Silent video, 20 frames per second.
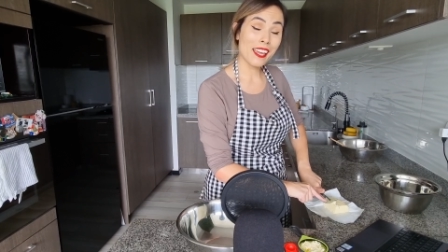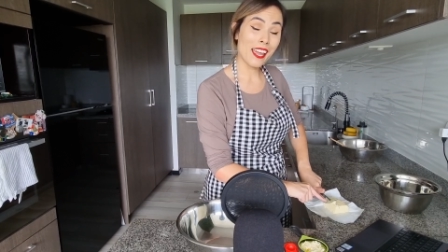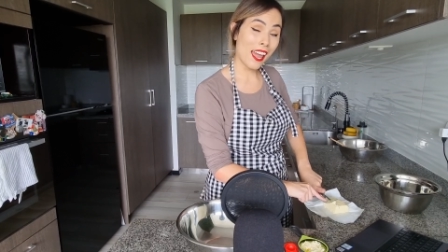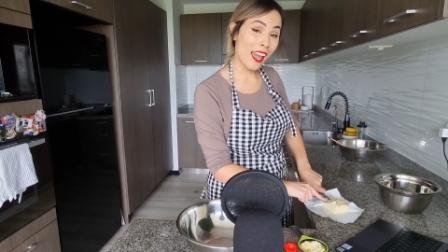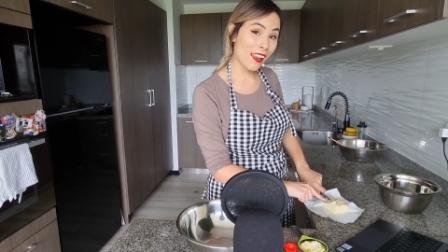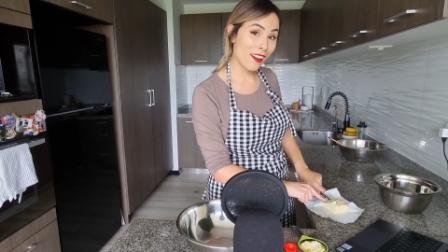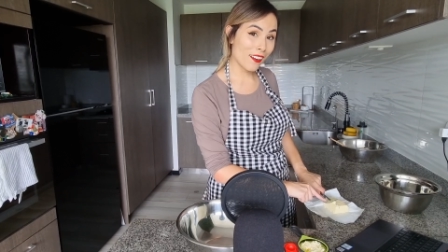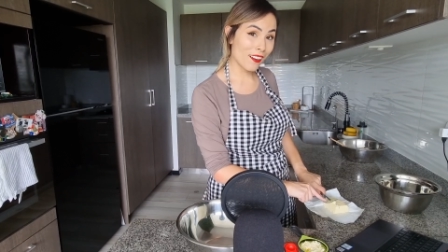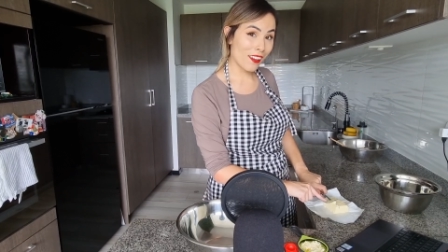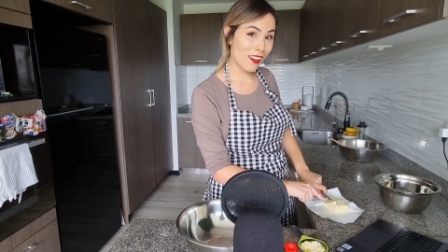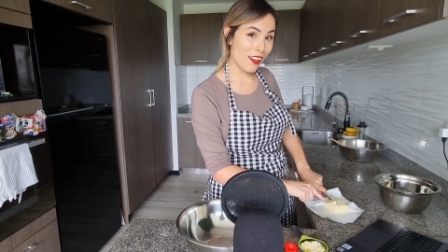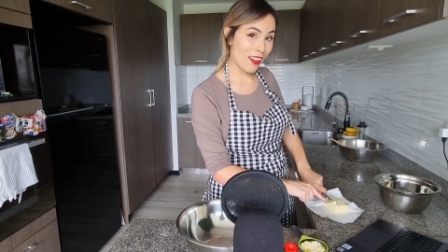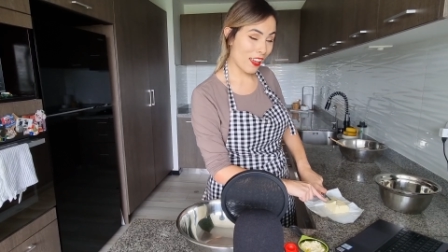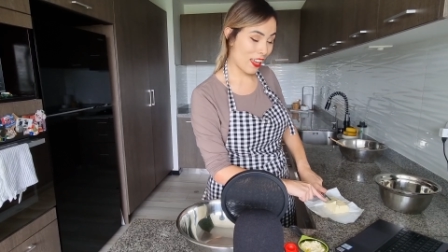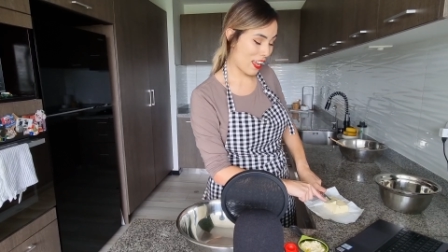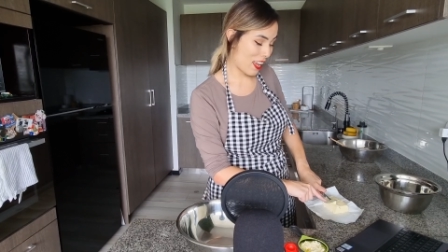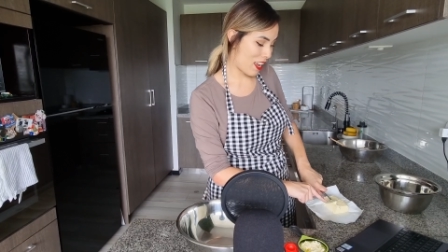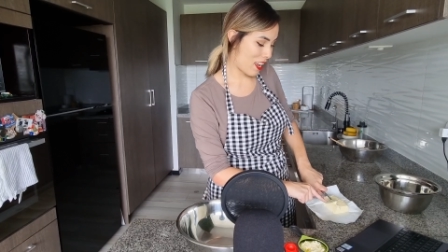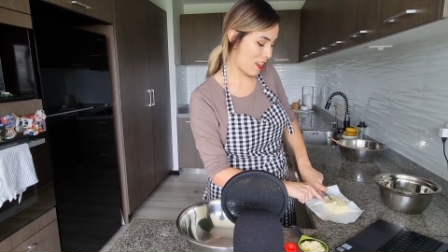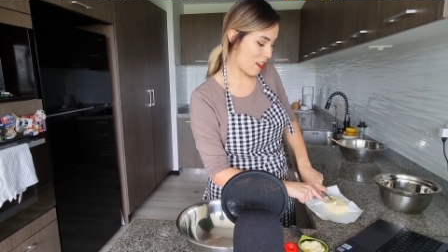Canada,
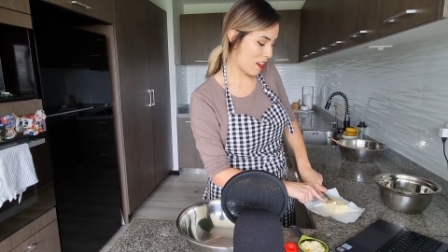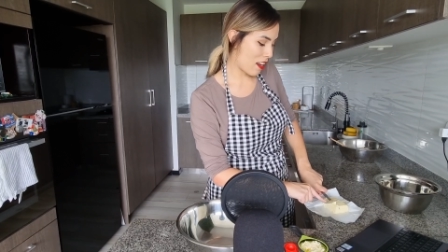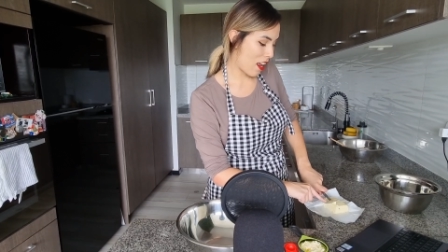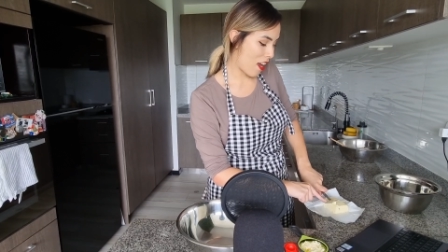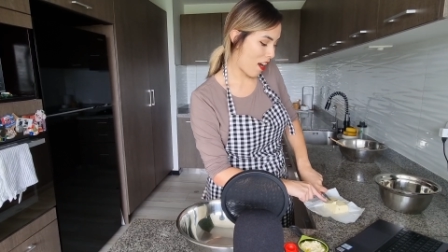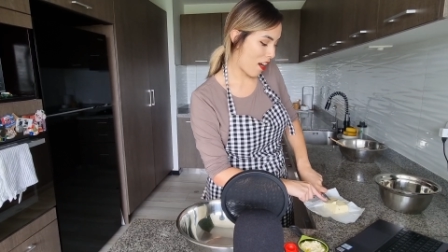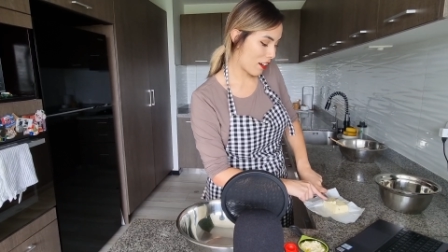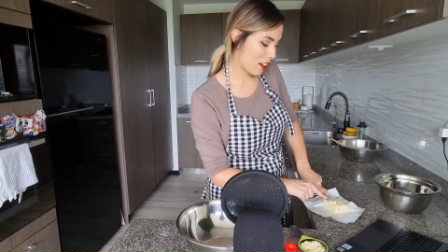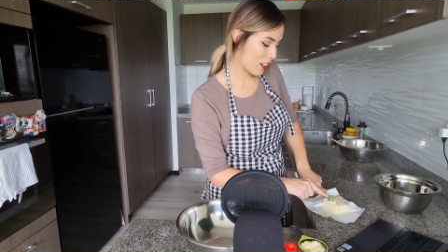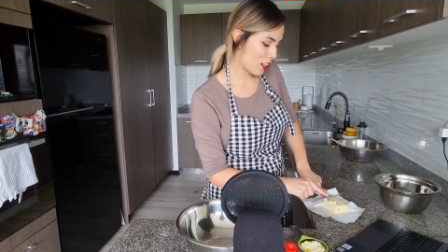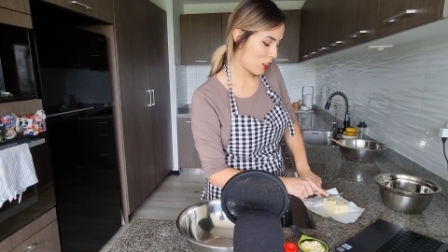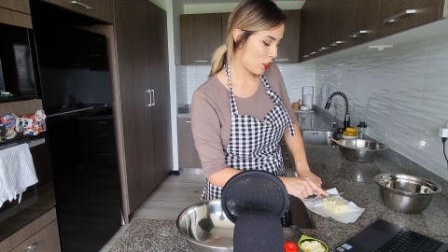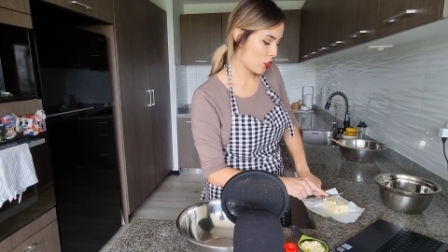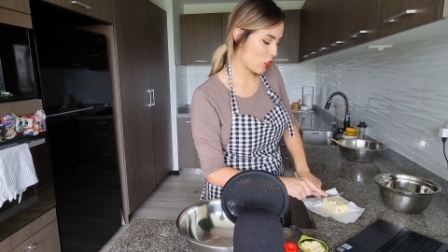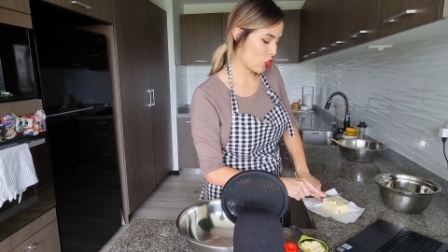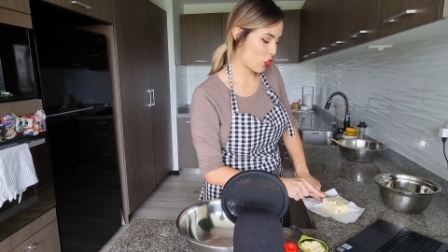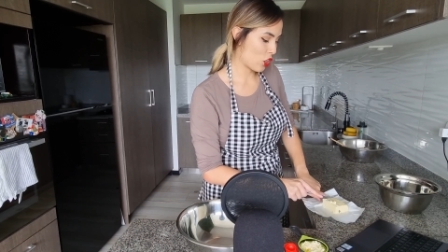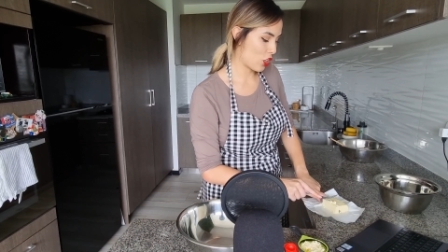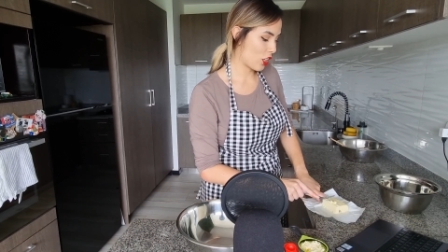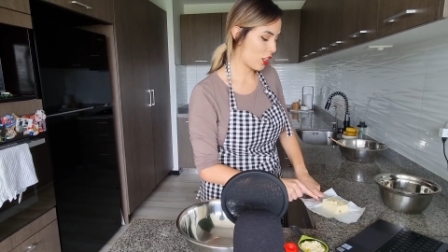in our
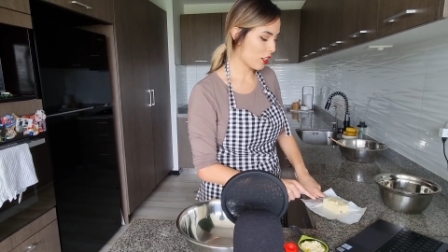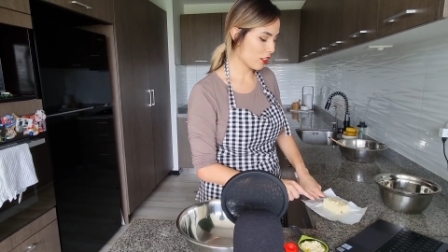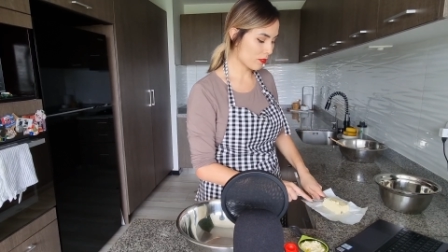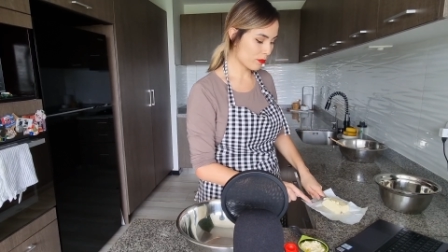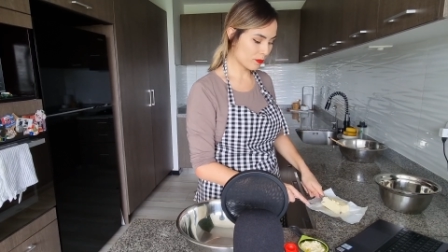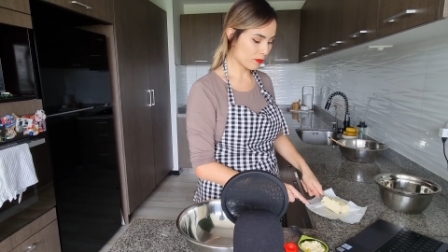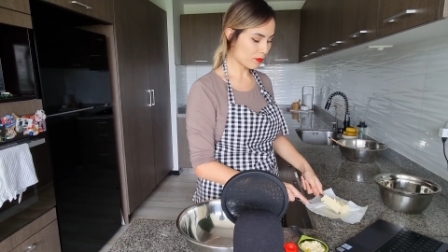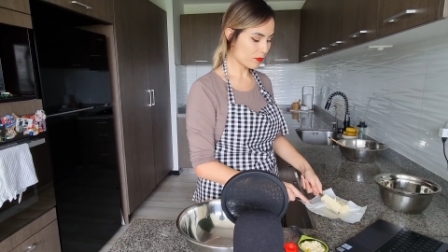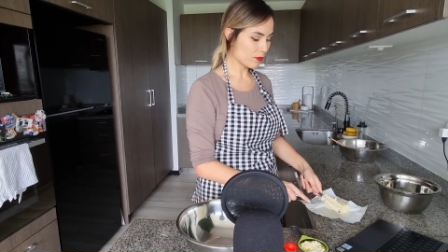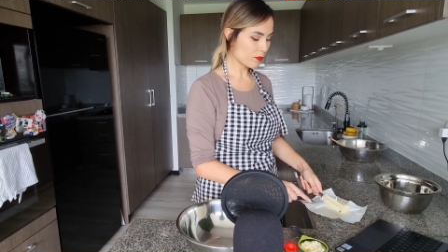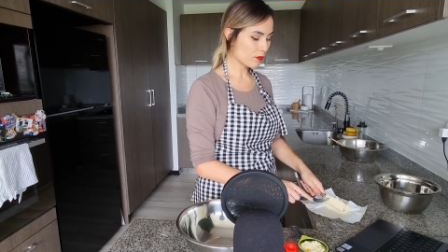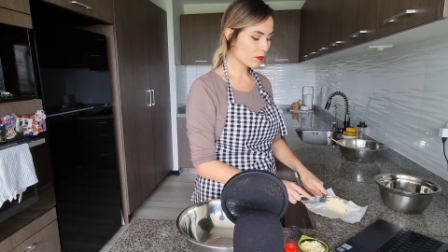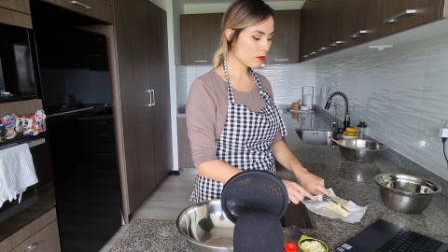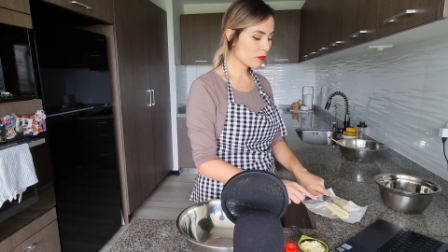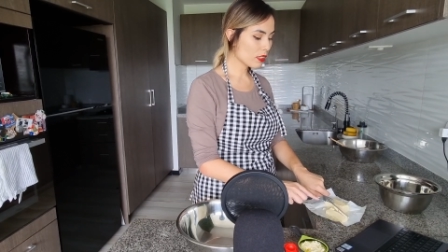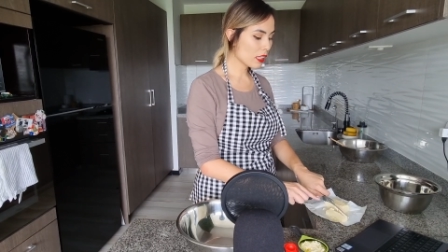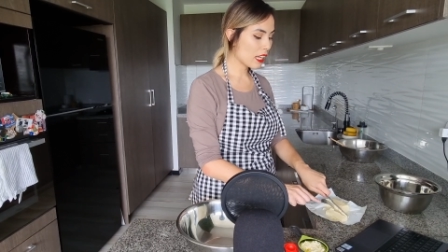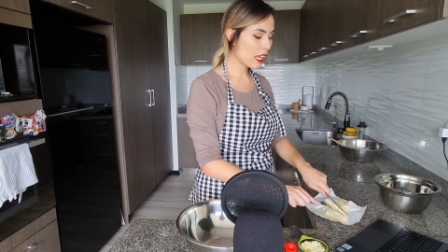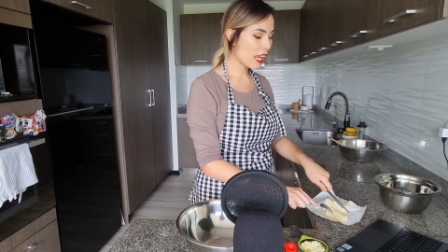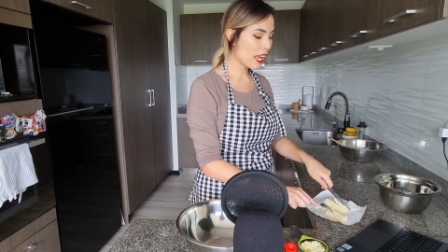culture,
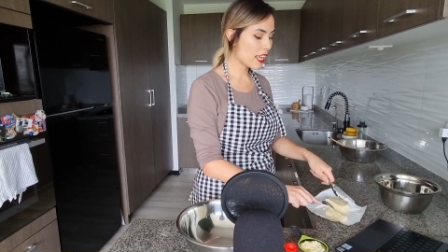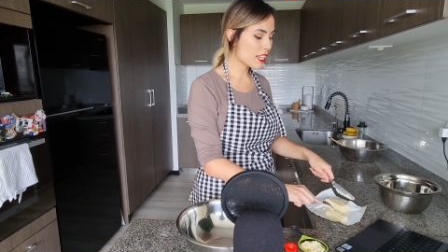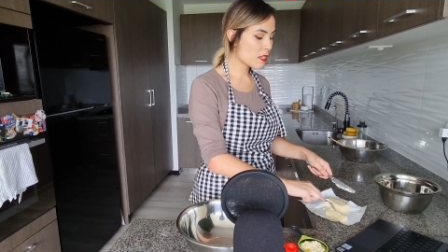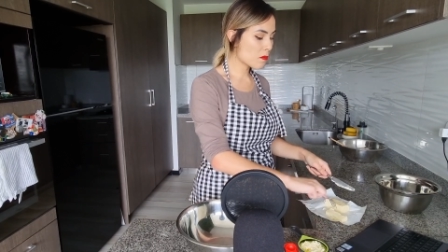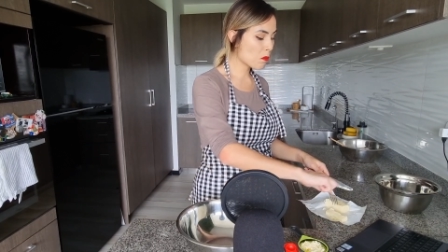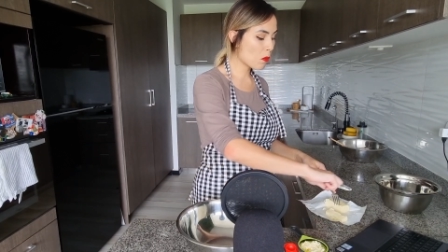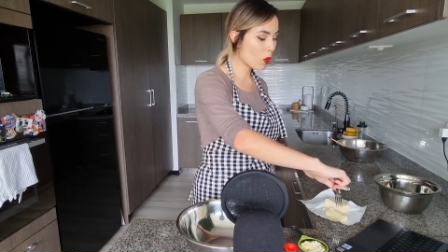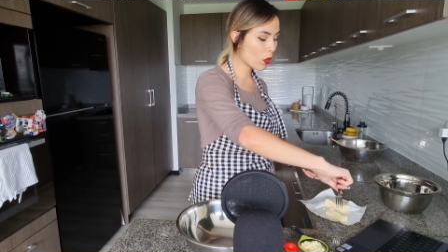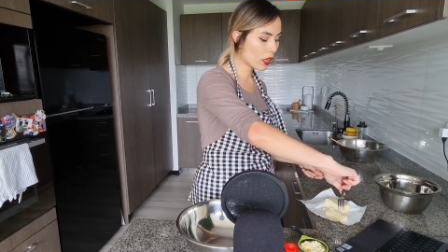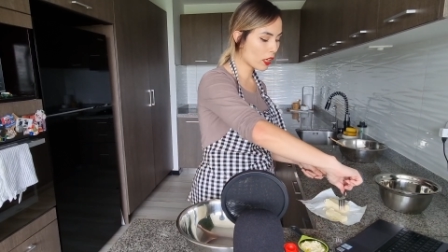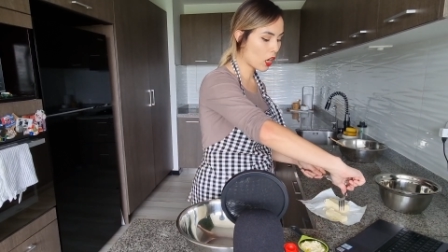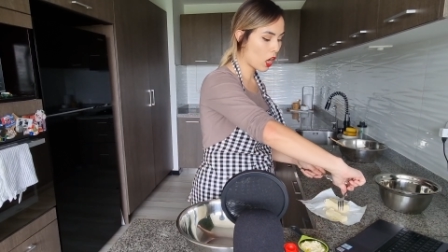it's more